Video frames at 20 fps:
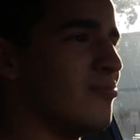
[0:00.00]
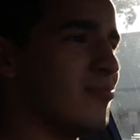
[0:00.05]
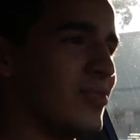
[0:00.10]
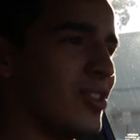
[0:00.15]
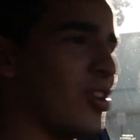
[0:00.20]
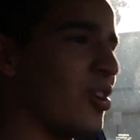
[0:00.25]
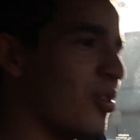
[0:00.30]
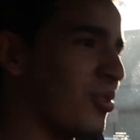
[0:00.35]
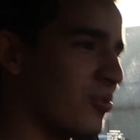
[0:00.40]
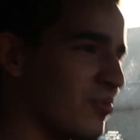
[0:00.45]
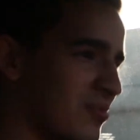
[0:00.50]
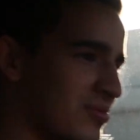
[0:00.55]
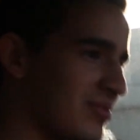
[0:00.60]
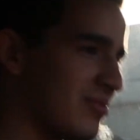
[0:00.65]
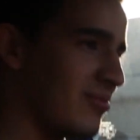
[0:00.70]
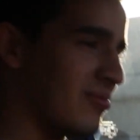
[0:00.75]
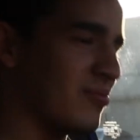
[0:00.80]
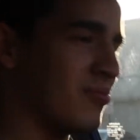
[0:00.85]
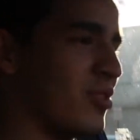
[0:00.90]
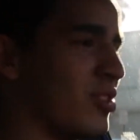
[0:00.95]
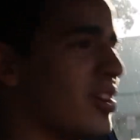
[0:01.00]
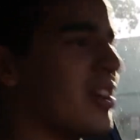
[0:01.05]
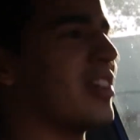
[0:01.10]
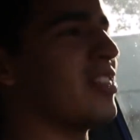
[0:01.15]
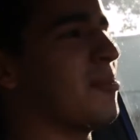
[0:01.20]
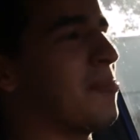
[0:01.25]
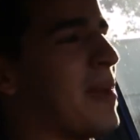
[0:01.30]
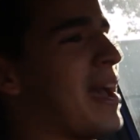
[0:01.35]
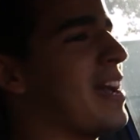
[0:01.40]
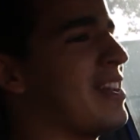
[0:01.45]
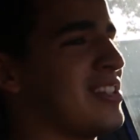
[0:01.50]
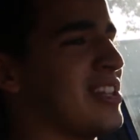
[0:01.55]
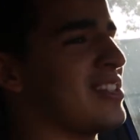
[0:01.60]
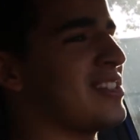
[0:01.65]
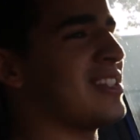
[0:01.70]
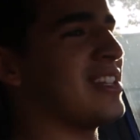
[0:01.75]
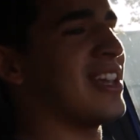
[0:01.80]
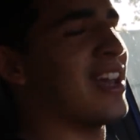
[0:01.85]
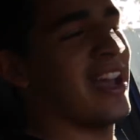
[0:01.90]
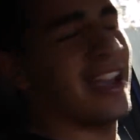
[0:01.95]
you know, look at the badge
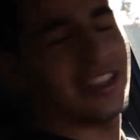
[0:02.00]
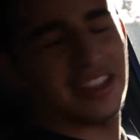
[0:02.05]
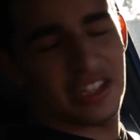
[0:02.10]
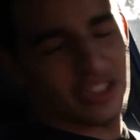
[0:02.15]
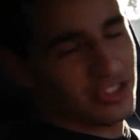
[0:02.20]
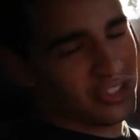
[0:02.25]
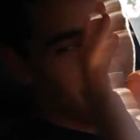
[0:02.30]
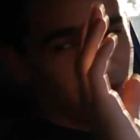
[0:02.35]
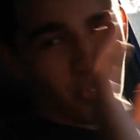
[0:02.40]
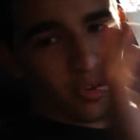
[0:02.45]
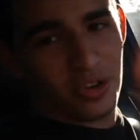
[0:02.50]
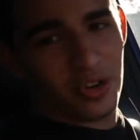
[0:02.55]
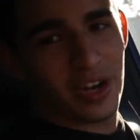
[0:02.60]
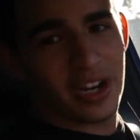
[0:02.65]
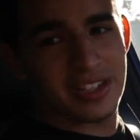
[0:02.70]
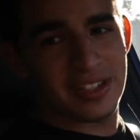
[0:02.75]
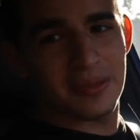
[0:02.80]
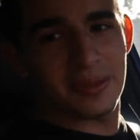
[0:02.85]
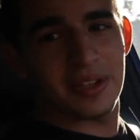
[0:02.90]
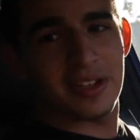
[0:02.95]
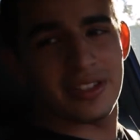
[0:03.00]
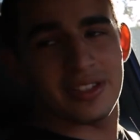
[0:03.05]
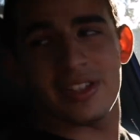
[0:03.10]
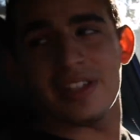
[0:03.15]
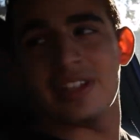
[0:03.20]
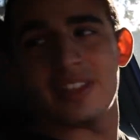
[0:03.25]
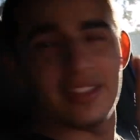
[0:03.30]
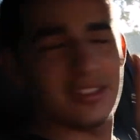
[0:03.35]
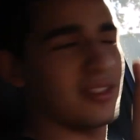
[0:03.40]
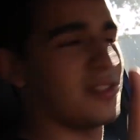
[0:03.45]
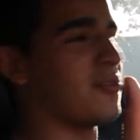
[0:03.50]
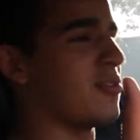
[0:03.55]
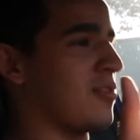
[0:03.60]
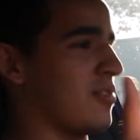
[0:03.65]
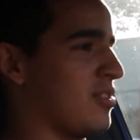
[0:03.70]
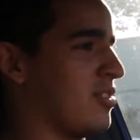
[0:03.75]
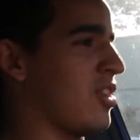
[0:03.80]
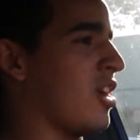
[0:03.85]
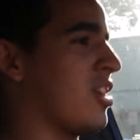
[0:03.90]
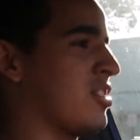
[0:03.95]
STI and they just go crazy because it is
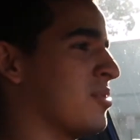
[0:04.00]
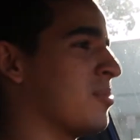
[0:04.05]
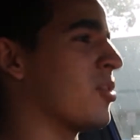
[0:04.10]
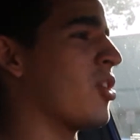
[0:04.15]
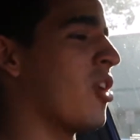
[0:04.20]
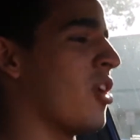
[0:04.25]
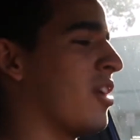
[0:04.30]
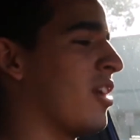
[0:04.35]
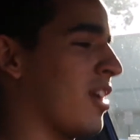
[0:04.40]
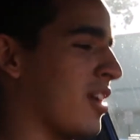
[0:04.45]
an awesome car.